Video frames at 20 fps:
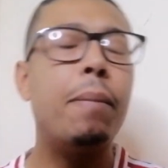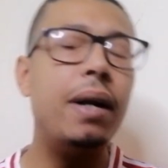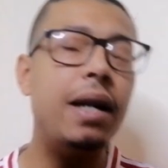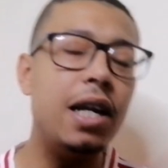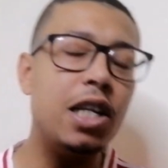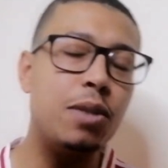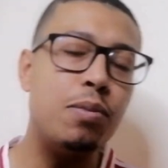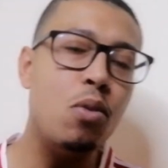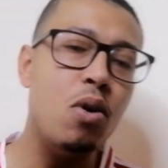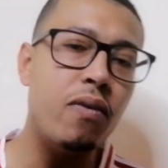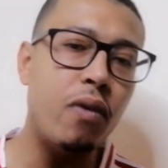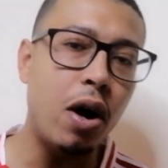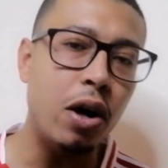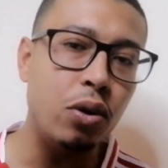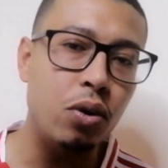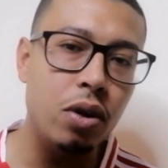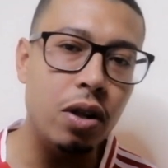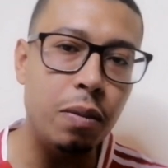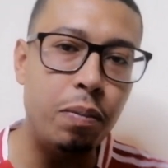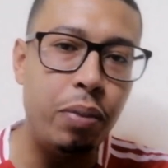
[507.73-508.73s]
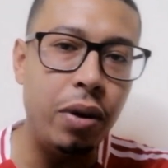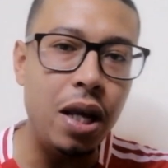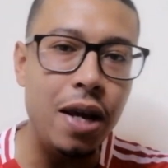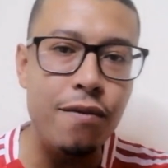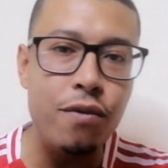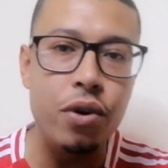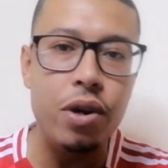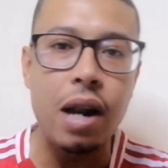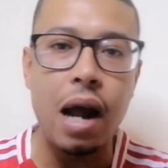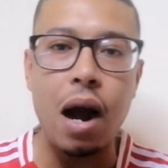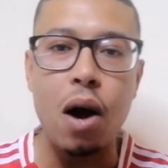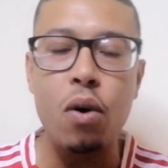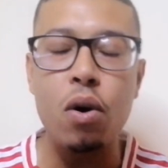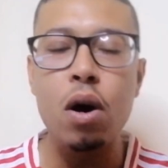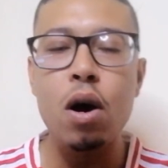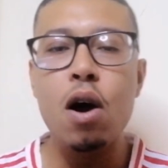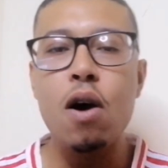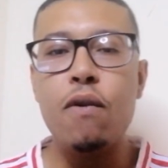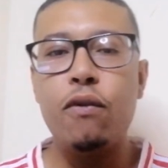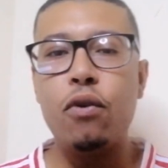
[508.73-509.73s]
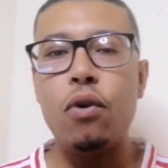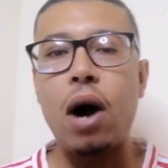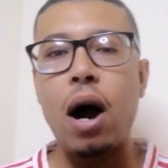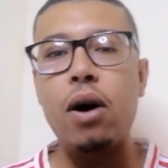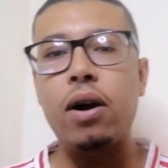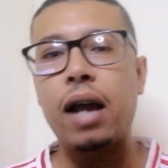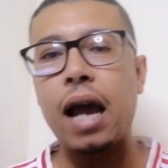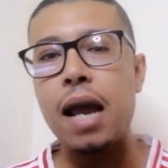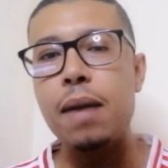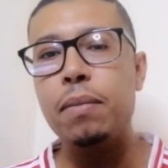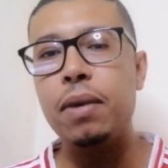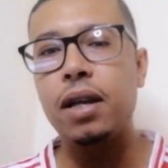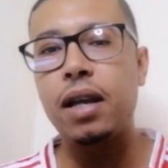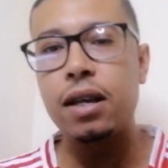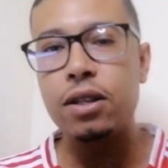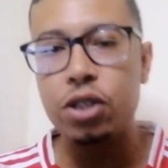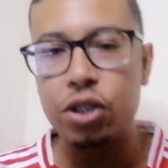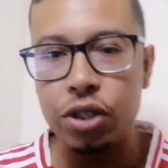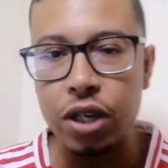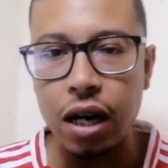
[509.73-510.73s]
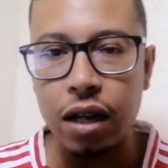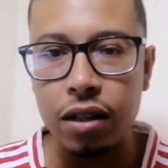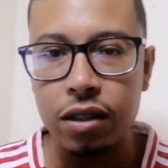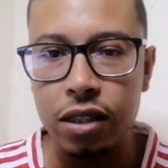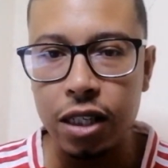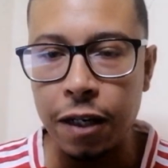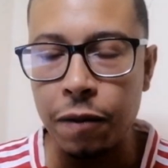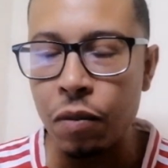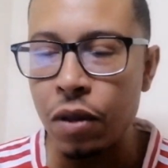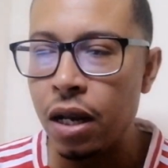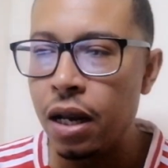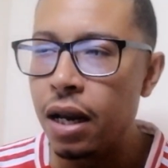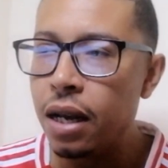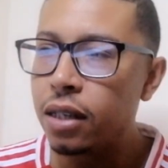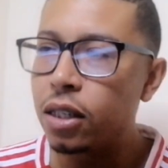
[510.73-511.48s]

But let's move on to the preview now for our game against Chelsea.